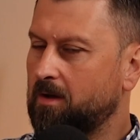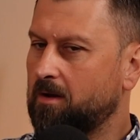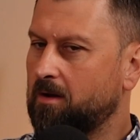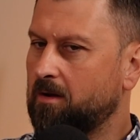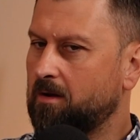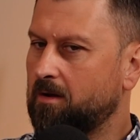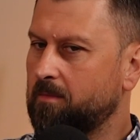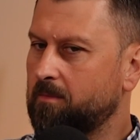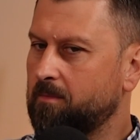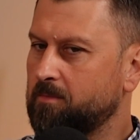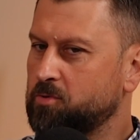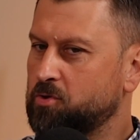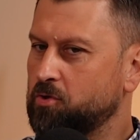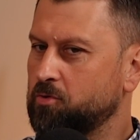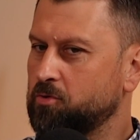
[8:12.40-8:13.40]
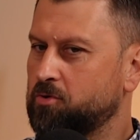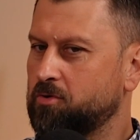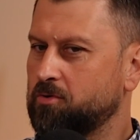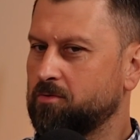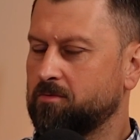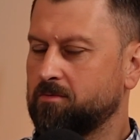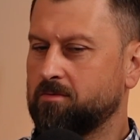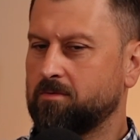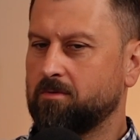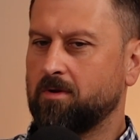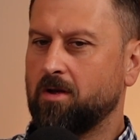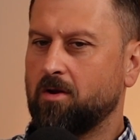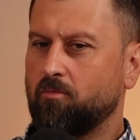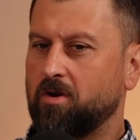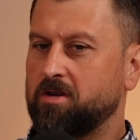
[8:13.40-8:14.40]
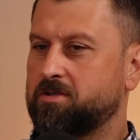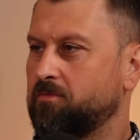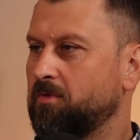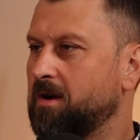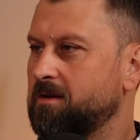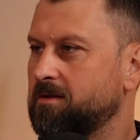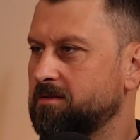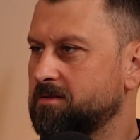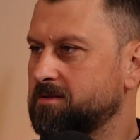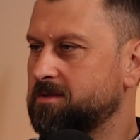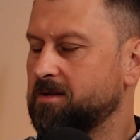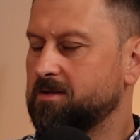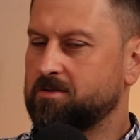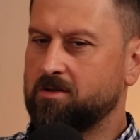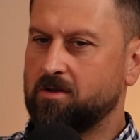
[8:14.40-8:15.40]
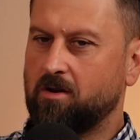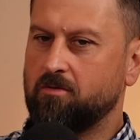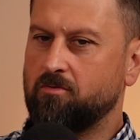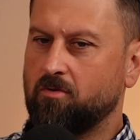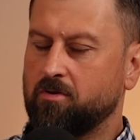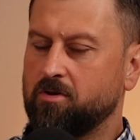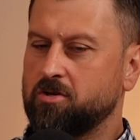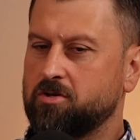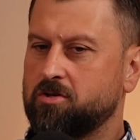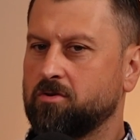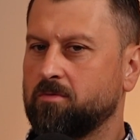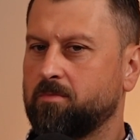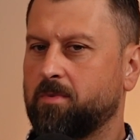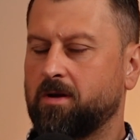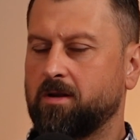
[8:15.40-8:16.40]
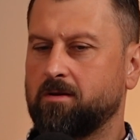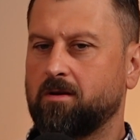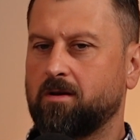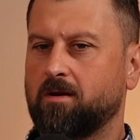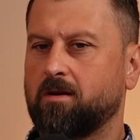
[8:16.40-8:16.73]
rent is not an issue, but